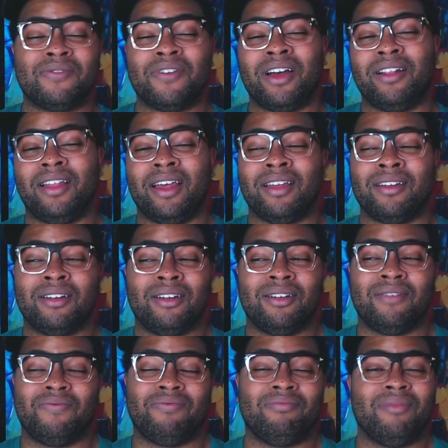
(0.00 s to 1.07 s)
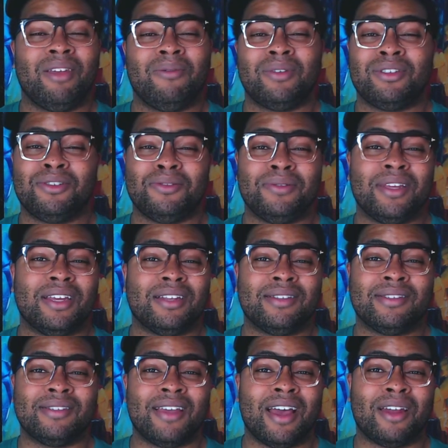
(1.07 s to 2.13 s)
felt like there was two
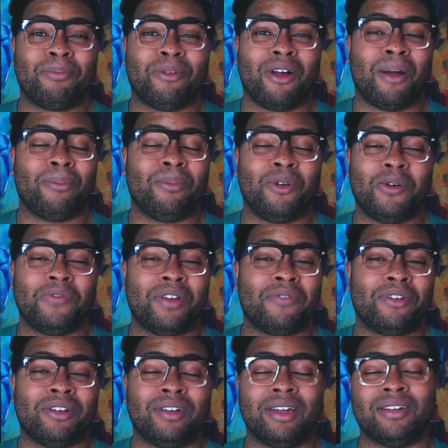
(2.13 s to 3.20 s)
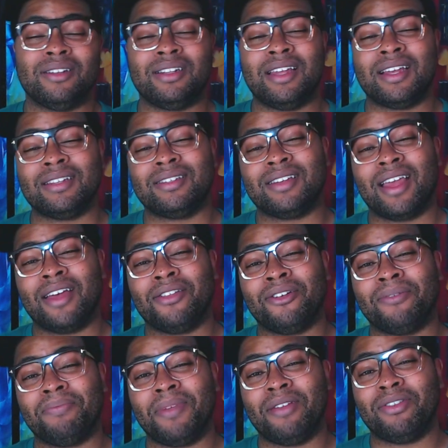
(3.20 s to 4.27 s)
kids at a prom who've never danced together,
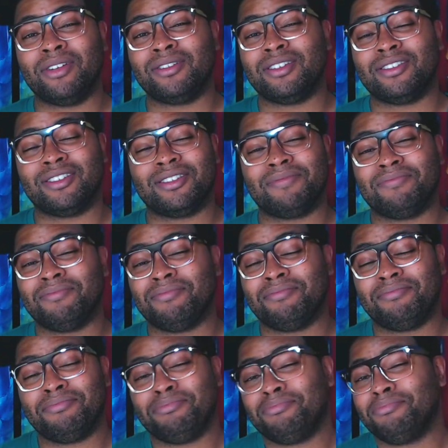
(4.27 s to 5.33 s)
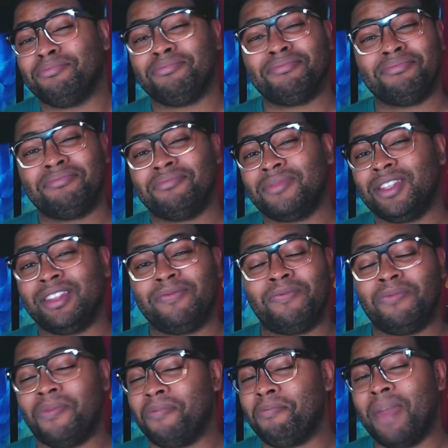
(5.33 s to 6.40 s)
and they're just
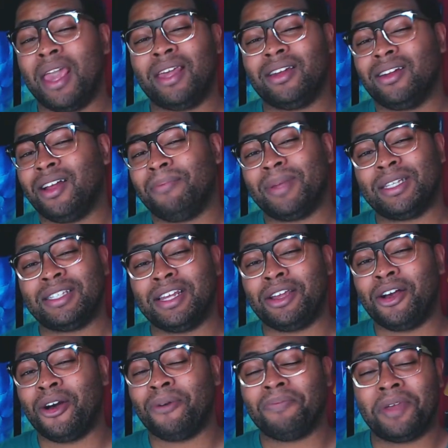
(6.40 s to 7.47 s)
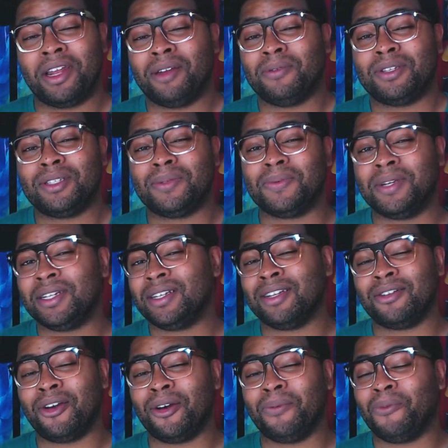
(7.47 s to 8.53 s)
making it up as they go. And it was sweet
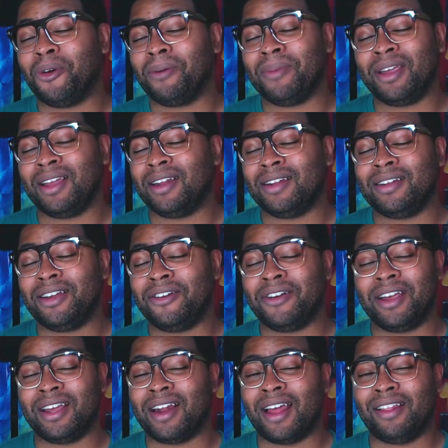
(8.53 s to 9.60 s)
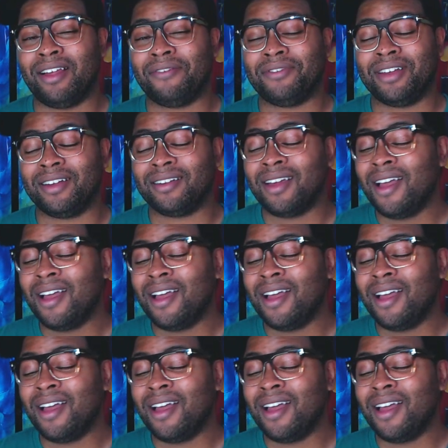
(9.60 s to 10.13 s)
and heartwarming and endearing, and I loved it.